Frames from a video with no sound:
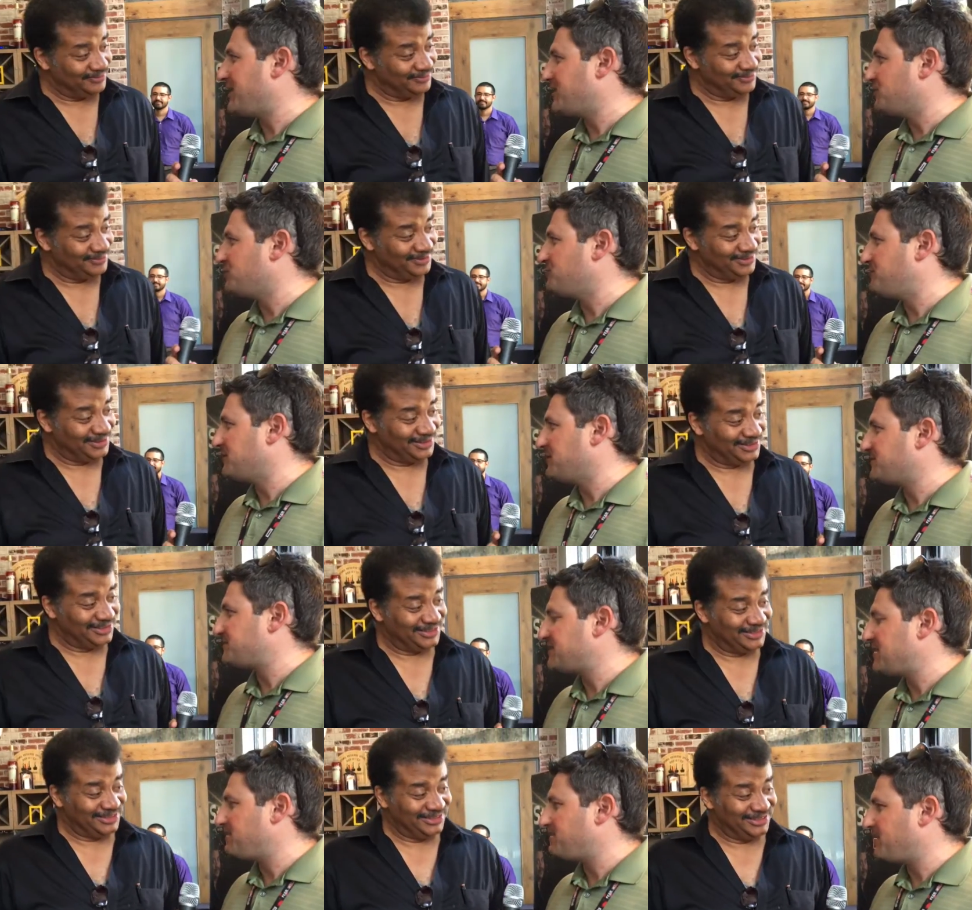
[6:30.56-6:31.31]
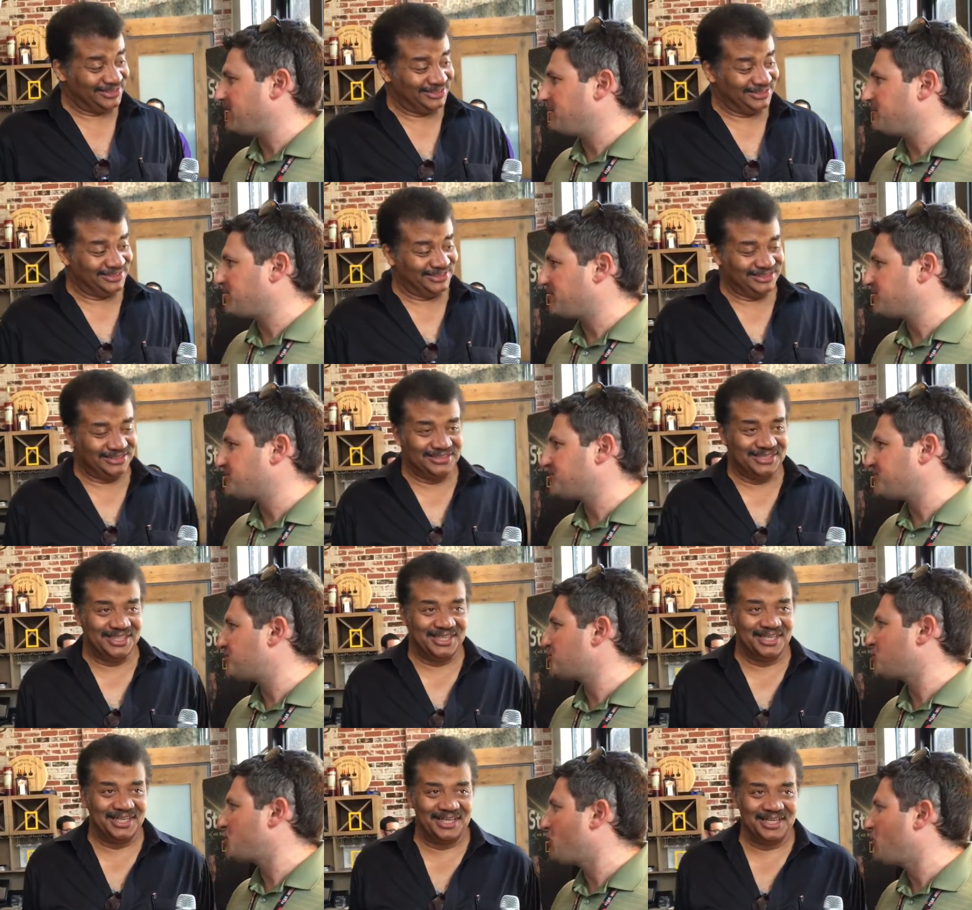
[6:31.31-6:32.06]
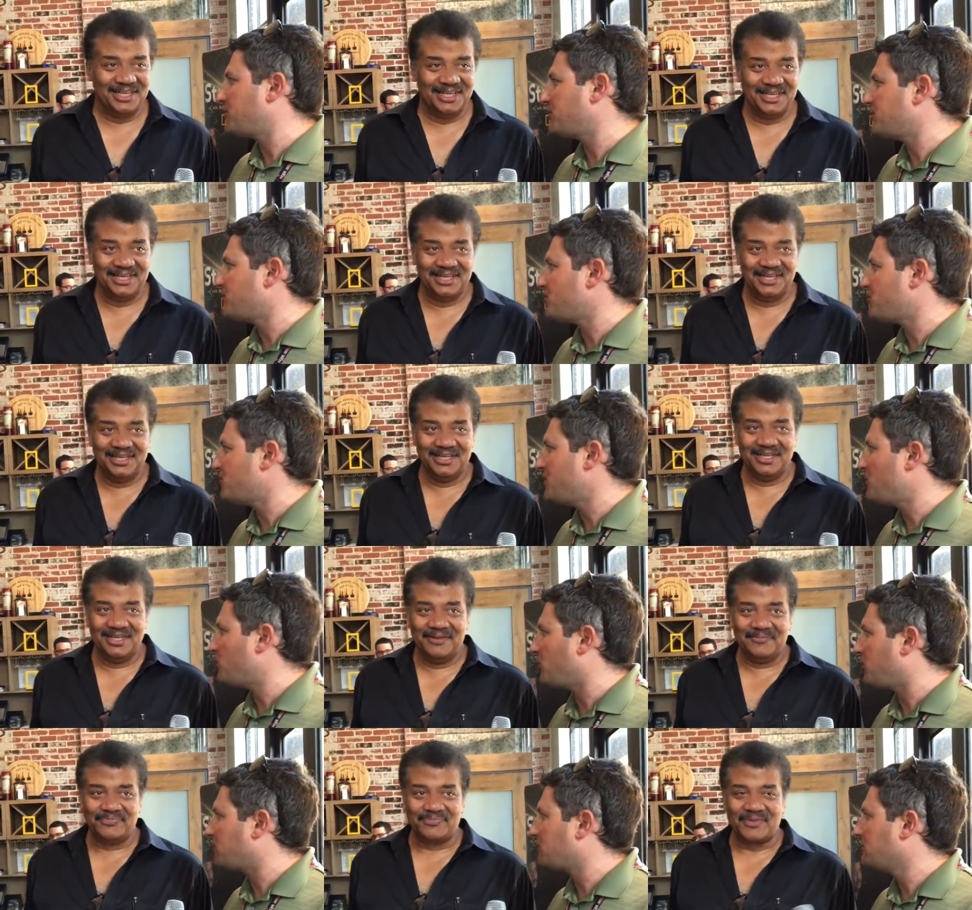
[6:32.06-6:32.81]
Speaker 1: you to be upset by it because it's a show on another
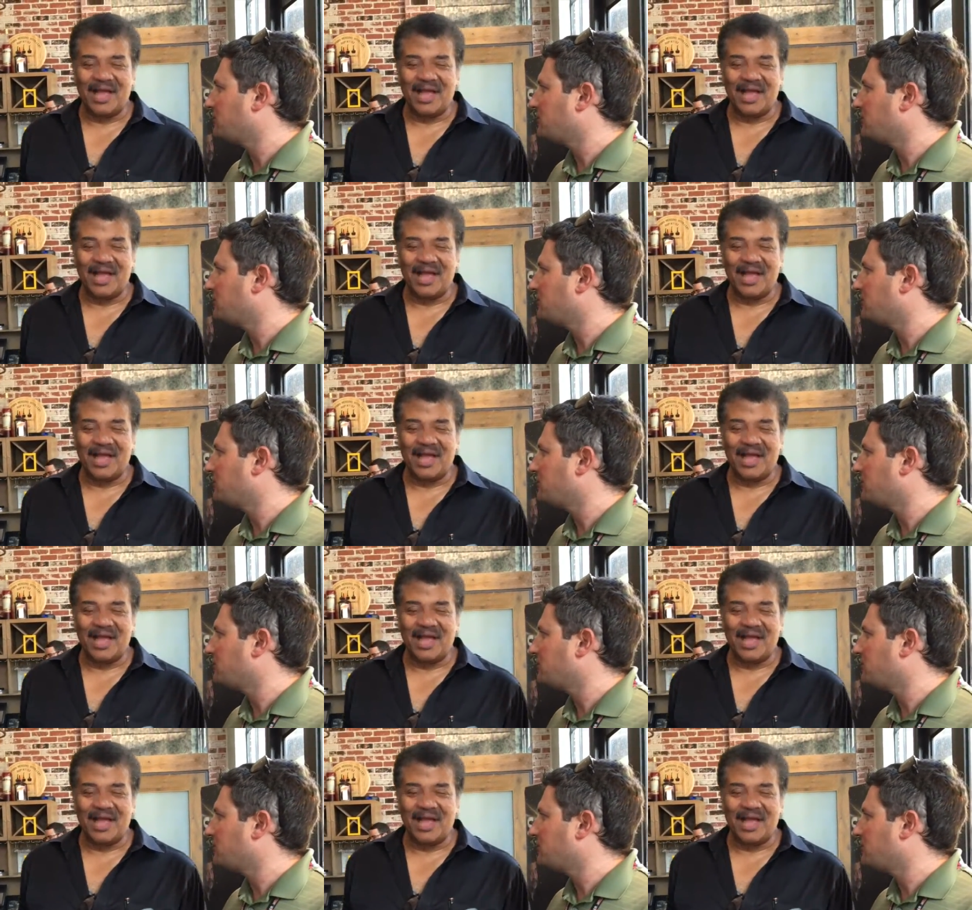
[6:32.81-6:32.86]
network.